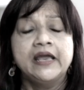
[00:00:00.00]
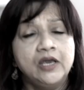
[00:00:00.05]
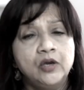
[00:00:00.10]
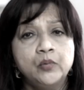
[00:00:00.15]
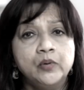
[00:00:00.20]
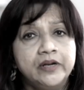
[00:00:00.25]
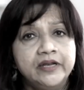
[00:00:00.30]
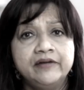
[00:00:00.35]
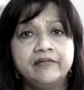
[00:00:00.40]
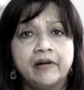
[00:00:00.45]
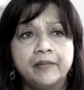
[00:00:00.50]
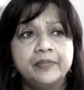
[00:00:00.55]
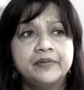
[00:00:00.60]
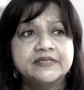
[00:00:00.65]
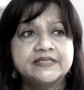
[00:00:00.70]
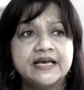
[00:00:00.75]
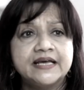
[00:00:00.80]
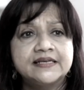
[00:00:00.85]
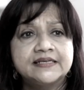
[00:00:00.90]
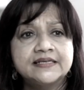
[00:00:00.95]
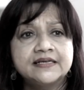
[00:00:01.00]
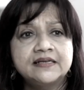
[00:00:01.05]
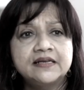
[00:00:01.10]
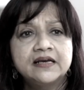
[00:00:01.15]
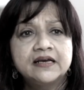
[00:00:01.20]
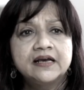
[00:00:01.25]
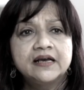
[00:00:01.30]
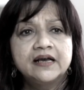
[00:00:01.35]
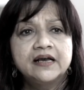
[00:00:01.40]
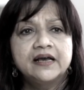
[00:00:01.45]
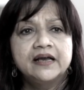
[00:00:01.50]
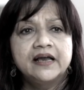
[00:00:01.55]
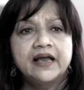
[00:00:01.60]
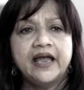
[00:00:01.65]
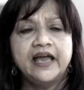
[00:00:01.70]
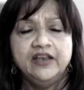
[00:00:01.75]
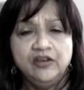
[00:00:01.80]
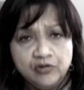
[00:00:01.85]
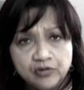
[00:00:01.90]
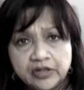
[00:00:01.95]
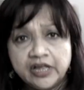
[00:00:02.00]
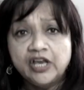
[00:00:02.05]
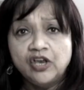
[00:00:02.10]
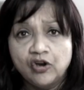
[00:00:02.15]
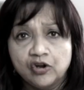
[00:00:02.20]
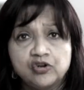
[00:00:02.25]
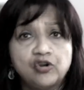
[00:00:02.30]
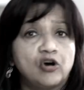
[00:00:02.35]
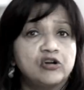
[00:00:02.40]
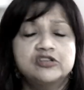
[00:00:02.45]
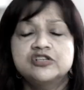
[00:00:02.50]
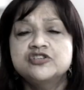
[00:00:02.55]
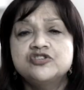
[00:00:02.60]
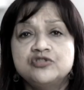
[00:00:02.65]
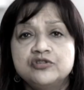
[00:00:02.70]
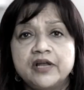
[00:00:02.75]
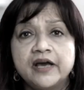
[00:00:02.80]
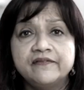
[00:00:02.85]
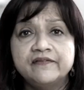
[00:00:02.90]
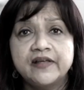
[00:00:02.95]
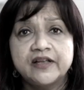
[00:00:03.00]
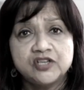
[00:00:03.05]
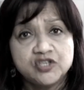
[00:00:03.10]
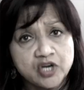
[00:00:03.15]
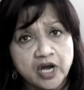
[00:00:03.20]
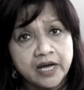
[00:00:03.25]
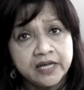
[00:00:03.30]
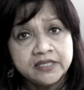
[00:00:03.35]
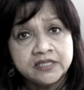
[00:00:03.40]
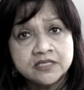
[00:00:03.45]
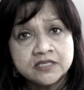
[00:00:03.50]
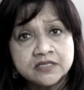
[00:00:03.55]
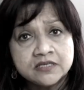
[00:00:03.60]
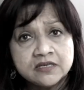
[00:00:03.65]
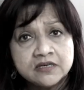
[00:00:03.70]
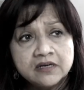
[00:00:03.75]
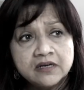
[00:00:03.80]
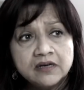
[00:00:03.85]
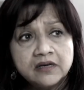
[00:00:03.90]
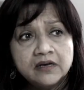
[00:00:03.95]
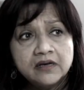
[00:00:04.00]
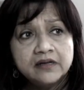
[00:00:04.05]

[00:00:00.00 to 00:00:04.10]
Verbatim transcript: equally represented, and you think your daughters should have that chance,